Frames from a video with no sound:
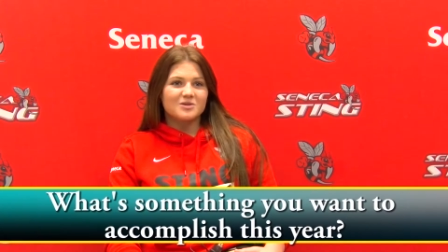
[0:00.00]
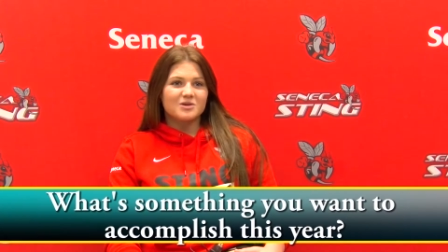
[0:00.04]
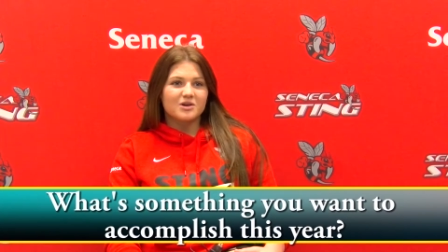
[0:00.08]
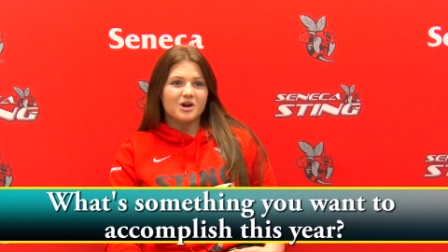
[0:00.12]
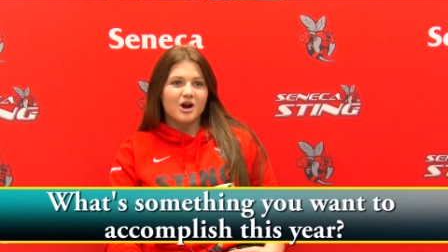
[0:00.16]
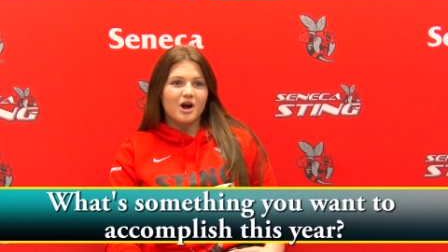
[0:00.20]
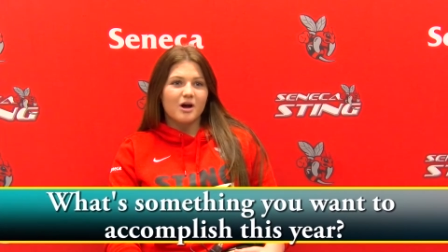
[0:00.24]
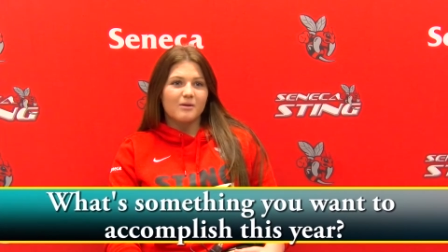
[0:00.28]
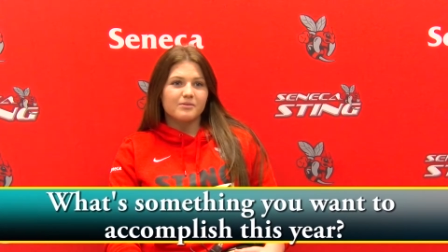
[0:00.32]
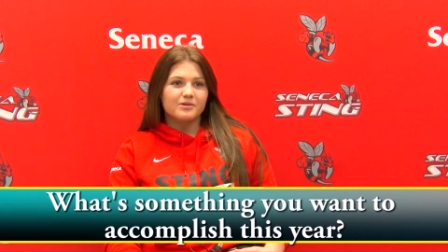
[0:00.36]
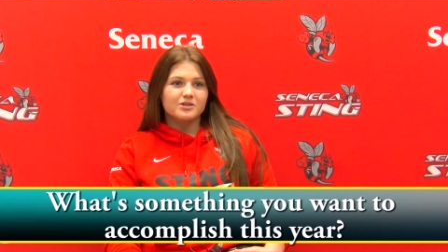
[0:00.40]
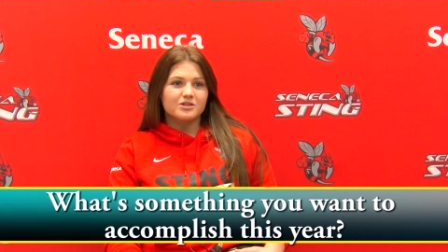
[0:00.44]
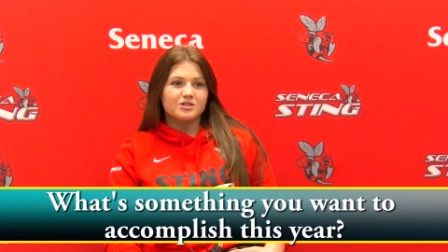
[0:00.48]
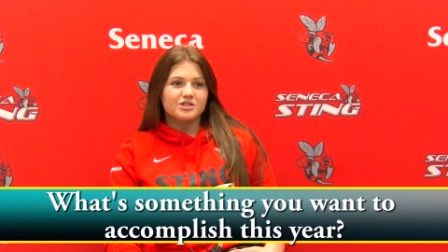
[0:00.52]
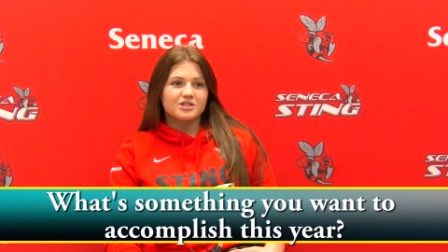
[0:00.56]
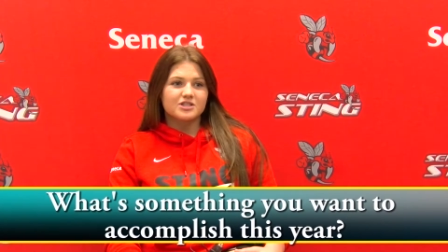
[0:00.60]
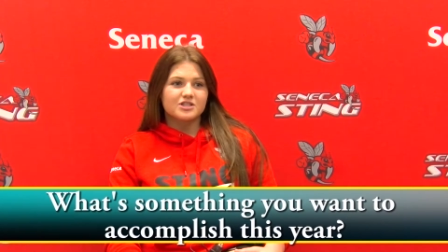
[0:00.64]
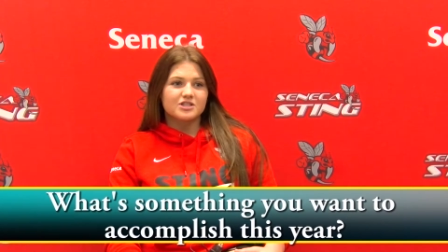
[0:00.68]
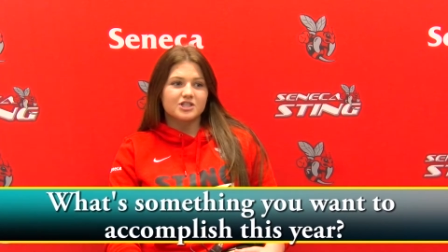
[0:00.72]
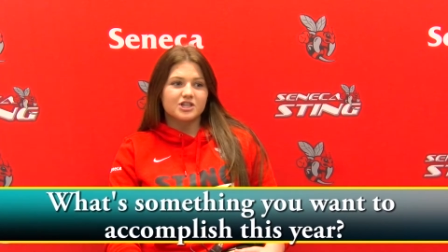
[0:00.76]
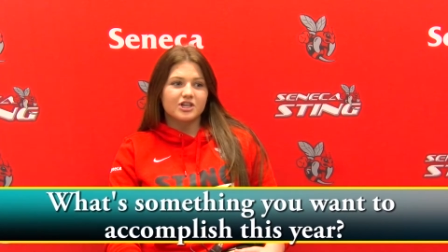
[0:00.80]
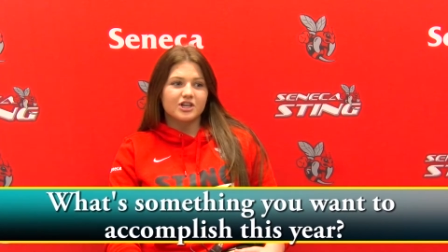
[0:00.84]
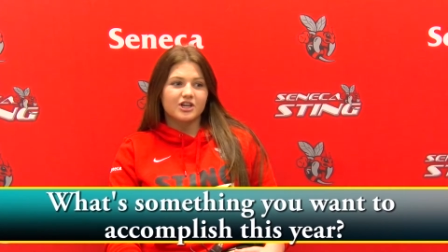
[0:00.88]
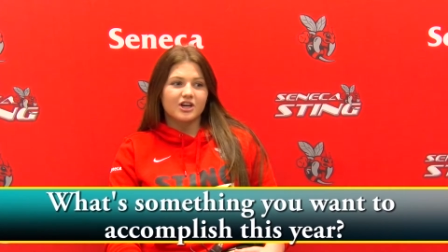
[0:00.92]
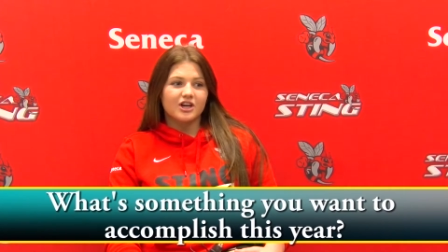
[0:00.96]
to accomplish
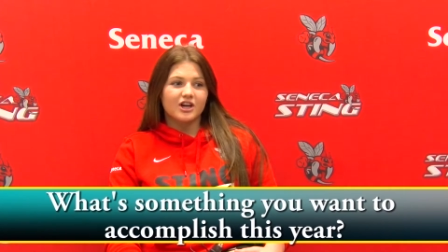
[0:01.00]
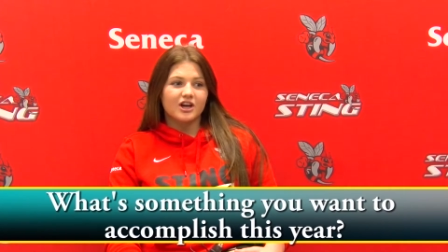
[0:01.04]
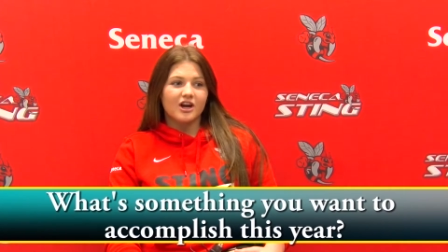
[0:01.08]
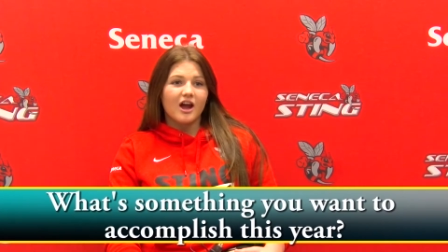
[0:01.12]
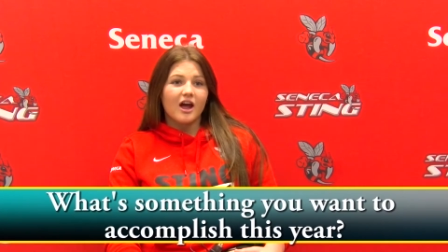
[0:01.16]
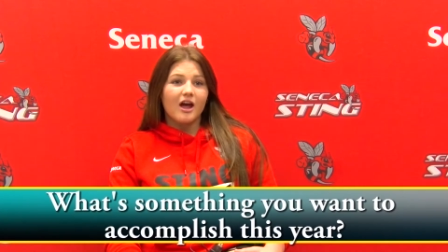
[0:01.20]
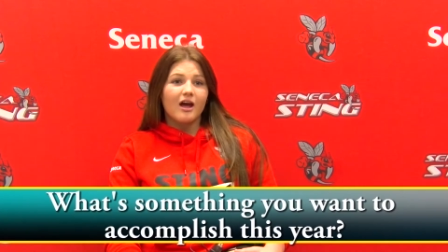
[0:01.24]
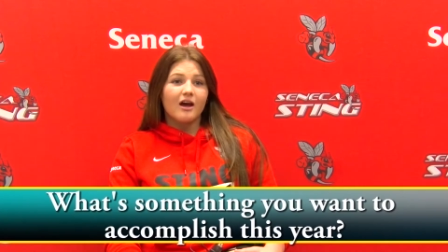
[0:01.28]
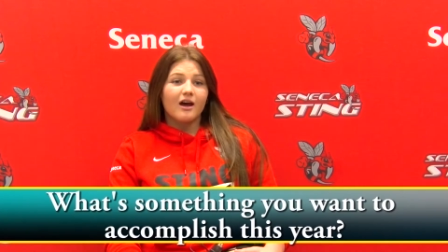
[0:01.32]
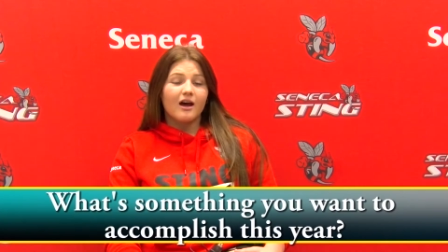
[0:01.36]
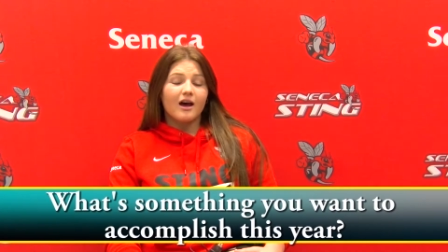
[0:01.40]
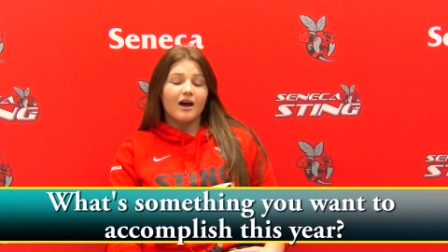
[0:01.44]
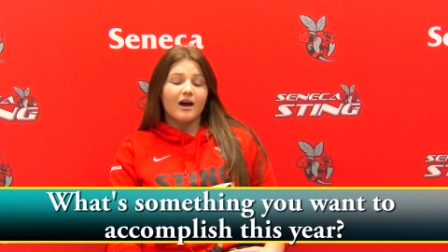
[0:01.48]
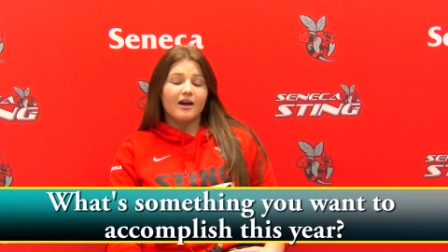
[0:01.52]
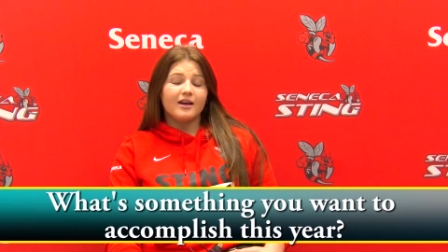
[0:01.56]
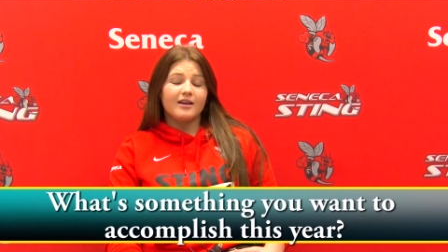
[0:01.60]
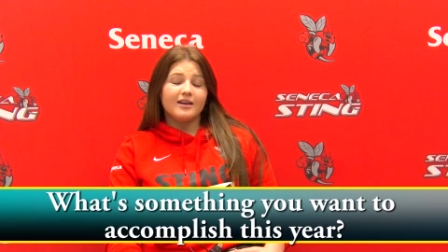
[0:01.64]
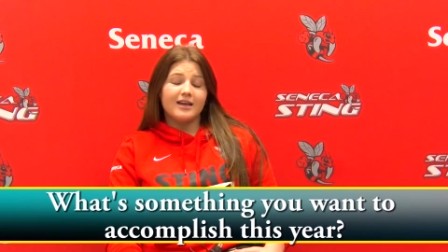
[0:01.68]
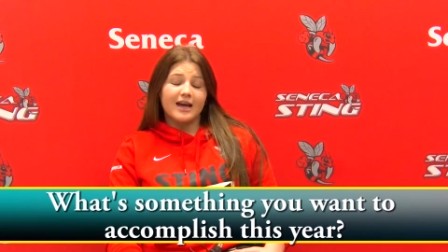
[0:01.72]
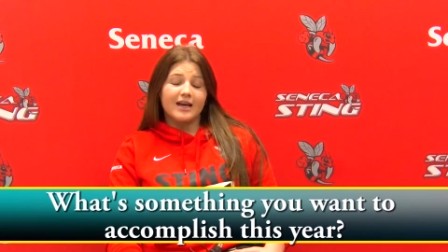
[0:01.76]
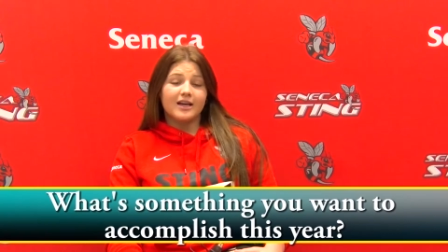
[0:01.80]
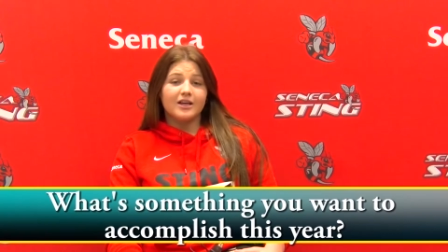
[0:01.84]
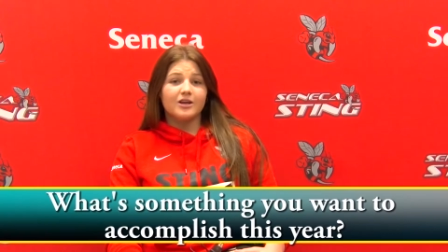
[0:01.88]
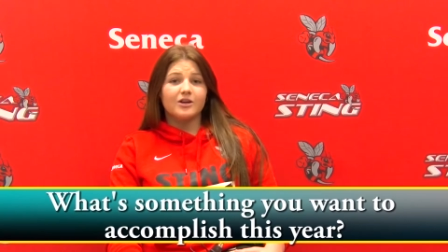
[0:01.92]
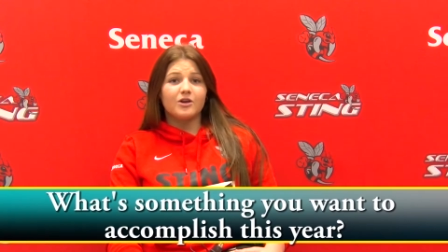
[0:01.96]
this year?
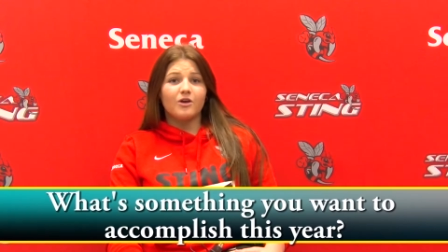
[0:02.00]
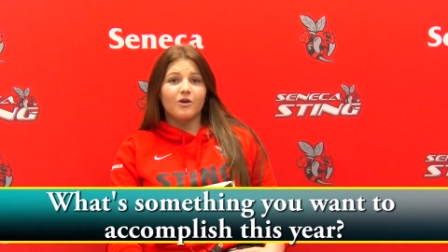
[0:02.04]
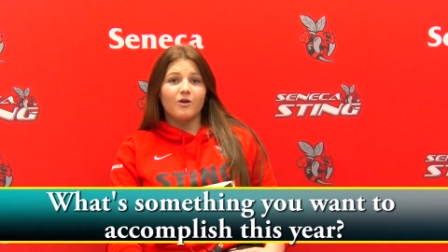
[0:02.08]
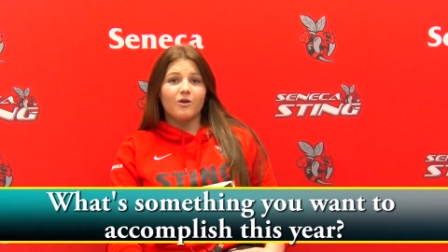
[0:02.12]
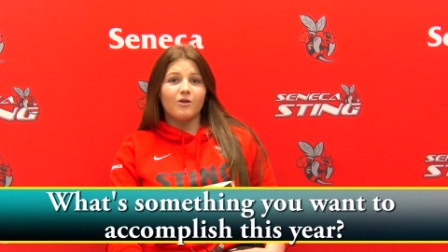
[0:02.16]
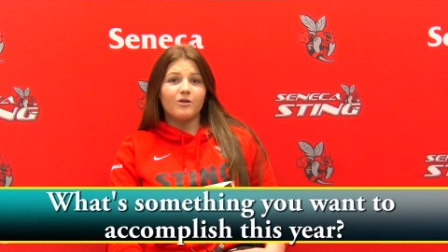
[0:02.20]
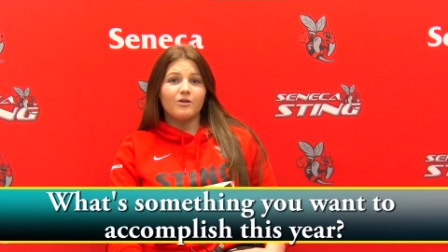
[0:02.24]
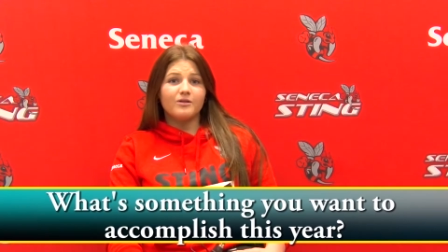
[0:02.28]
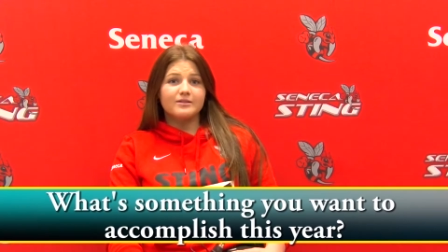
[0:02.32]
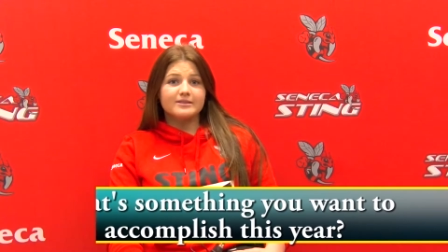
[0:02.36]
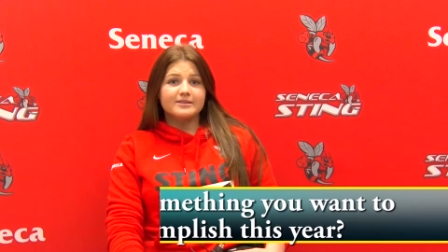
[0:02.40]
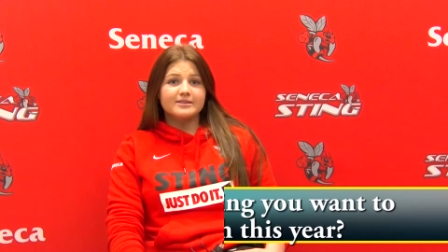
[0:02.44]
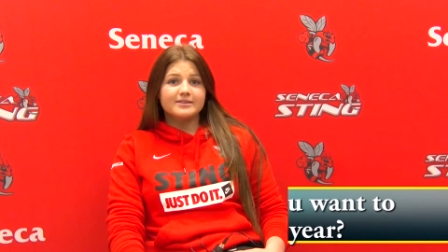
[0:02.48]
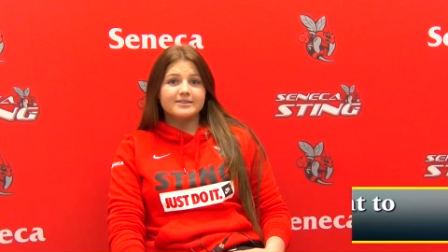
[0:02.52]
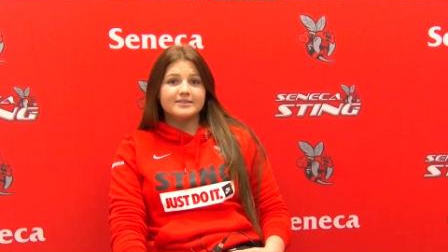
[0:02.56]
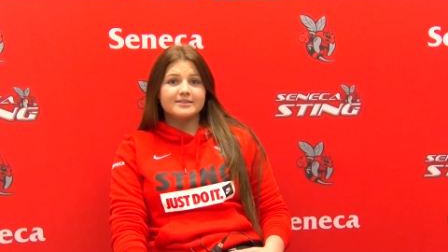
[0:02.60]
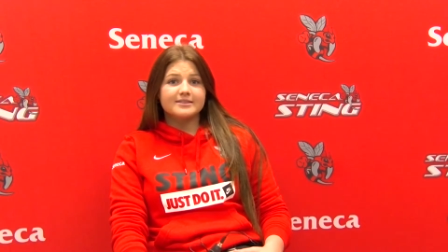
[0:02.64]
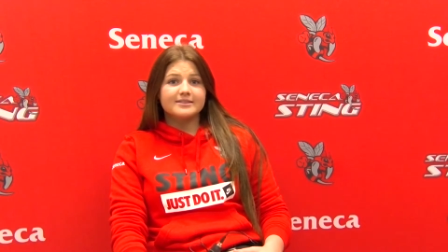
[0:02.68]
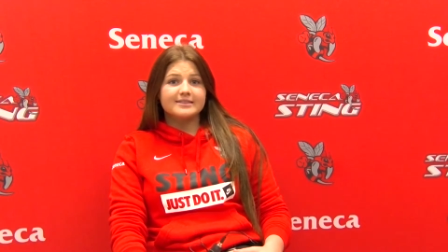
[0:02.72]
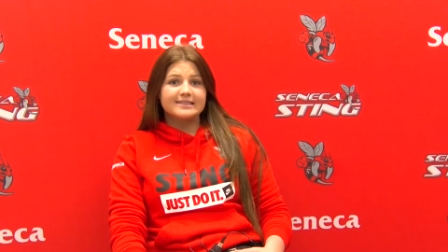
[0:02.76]
Getting gold.